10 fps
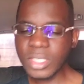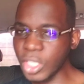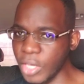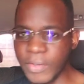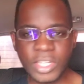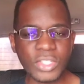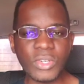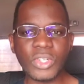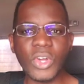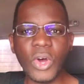If it is
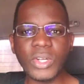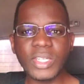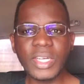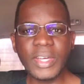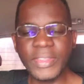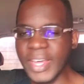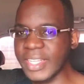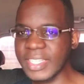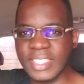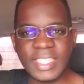not God, then
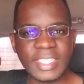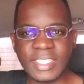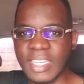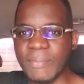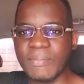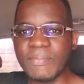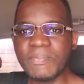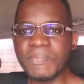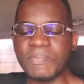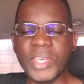it is just some
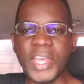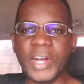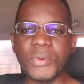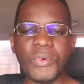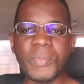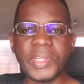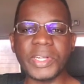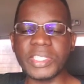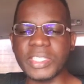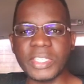mere rumor
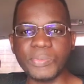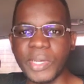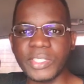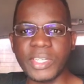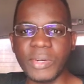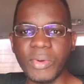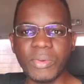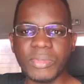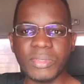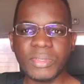that is just passing
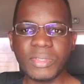around.